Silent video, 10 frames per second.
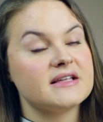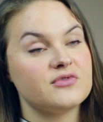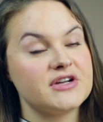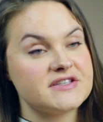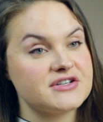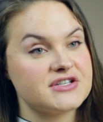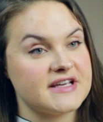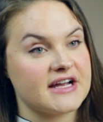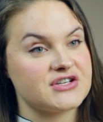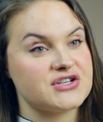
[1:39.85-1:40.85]
Research has
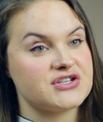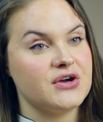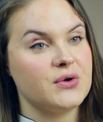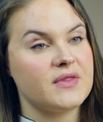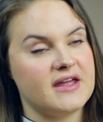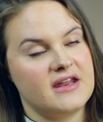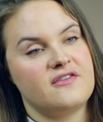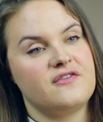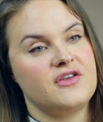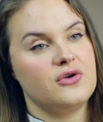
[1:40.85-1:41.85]
actually shown that
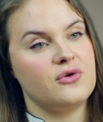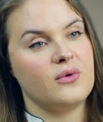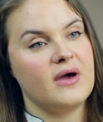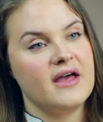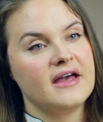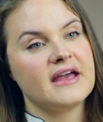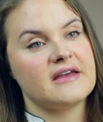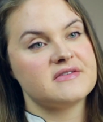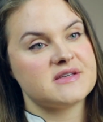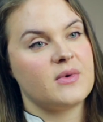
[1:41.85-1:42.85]
if you
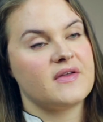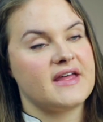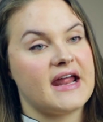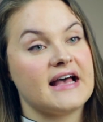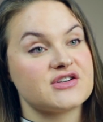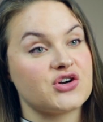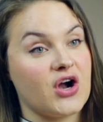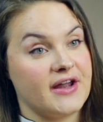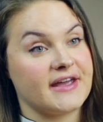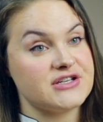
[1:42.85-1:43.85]
give someone that has a
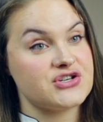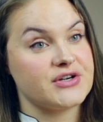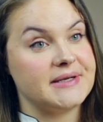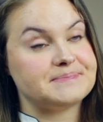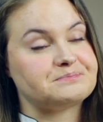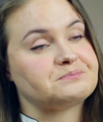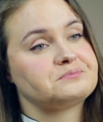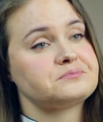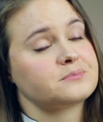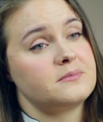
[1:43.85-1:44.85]
chronic injury
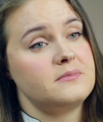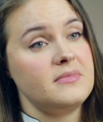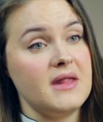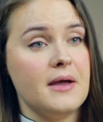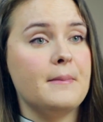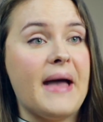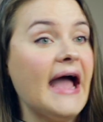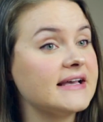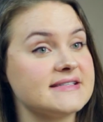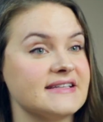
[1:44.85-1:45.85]

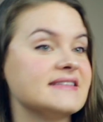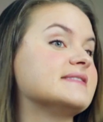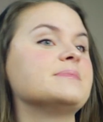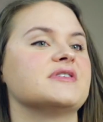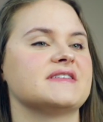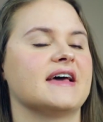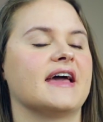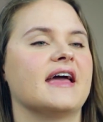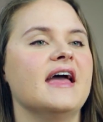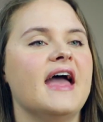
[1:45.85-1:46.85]
magazines per
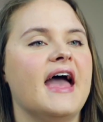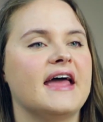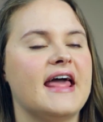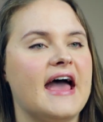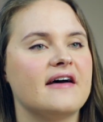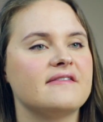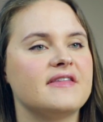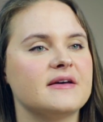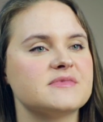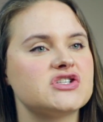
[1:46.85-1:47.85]
se, and have
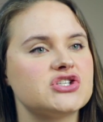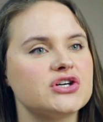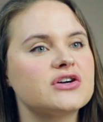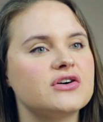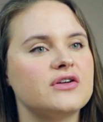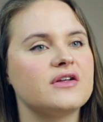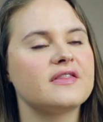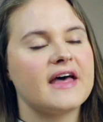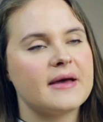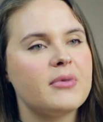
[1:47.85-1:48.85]
them circle
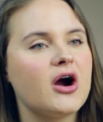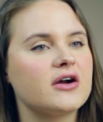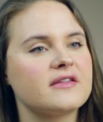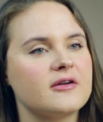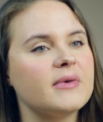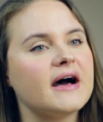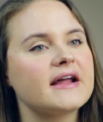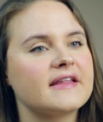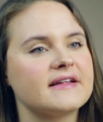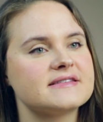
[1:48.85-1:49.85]
that part of their
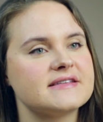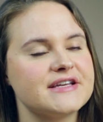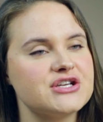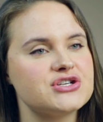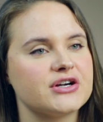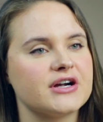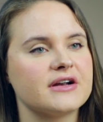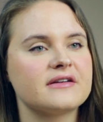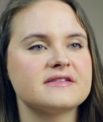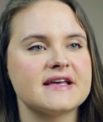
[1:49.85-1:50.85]
body that's
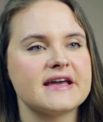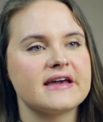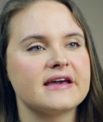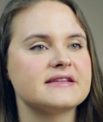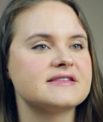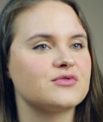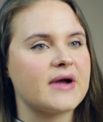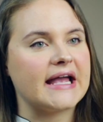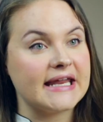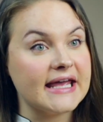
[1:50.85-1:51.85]
injured, say it's the
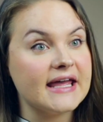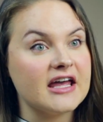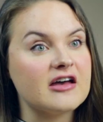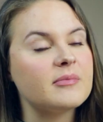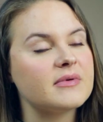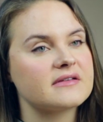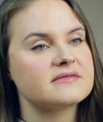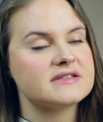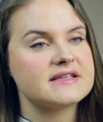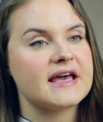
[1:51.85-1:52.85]
right hip,
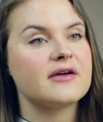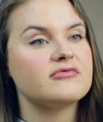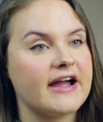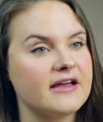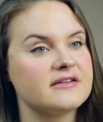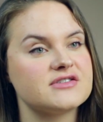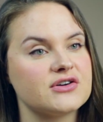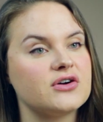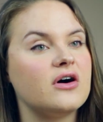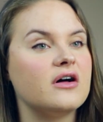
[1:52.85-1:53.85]

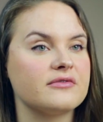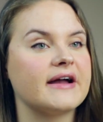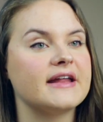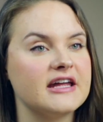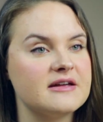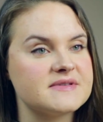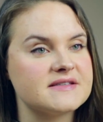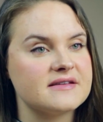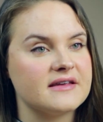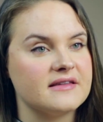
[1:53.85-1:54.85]
circle all the right
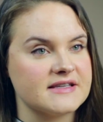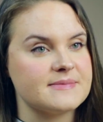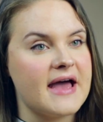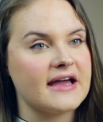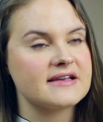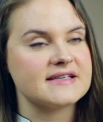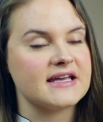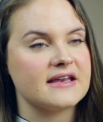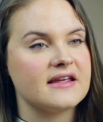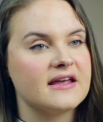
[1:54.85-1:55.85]
hips in this
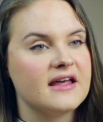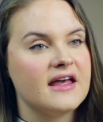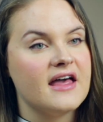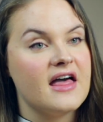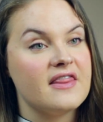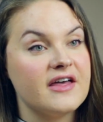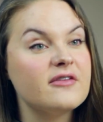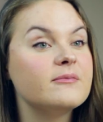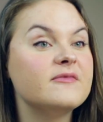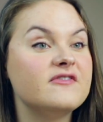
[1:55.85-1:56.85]
magazine, they'll
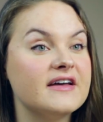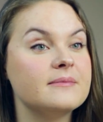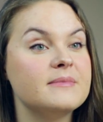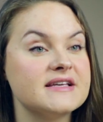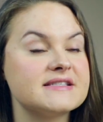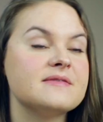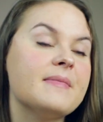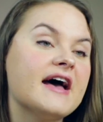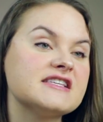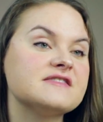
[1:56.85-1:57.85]
miss the
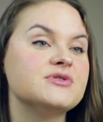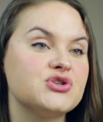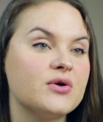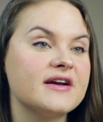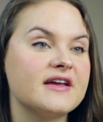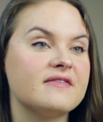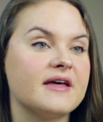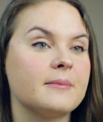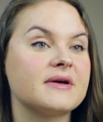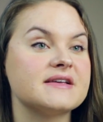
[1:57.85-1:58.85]
mass majority of
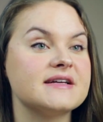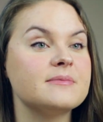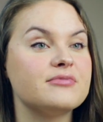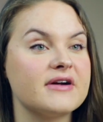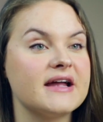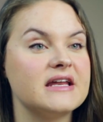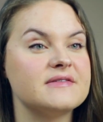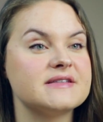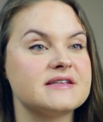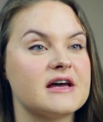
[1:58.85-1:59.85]
them because their brain
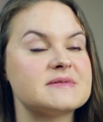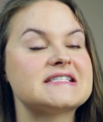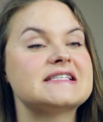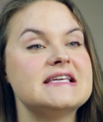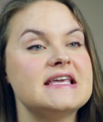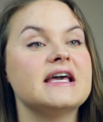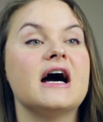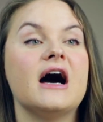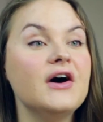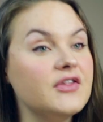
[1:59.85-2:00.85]
even stops seeing
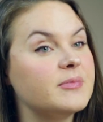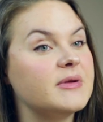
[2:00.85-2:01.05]
other